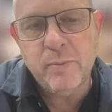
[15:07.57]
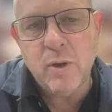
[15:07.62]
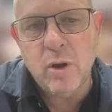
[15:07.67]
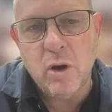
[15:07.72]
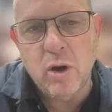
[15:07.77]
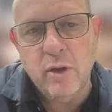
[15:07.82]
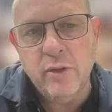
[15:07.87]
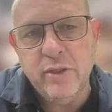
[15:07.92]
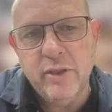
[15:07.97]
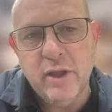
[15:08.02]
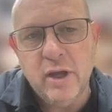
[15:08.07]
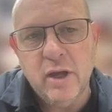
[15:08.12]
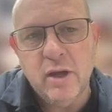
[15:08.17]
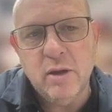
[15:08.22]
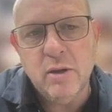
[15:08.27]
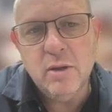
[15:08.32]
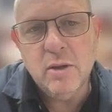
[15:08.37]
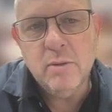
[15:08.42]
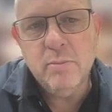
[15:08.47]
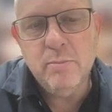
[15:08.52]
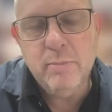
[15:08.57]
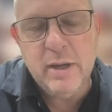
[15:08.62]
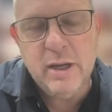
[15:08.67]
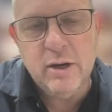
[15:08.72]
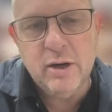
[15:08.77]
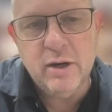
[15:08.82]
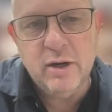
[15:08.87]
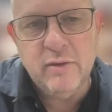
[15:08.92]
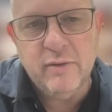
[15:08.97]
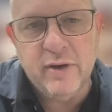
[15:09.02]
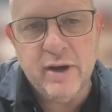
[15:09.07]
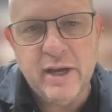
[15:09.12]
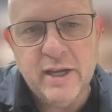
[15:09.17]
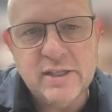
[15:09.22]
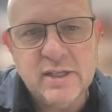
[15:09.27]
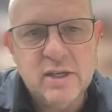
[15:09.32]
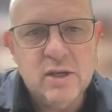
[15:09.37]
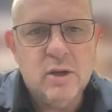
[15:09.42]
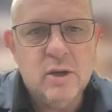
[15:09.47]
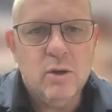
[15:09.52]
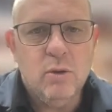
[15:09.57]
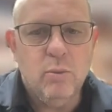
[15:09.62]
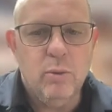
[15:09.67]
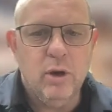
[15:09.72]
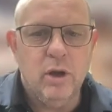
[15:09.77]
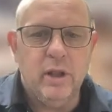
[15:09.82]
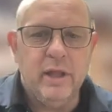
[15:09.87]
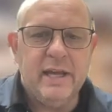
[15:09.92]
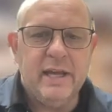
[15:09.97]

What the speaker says: on the metering device, will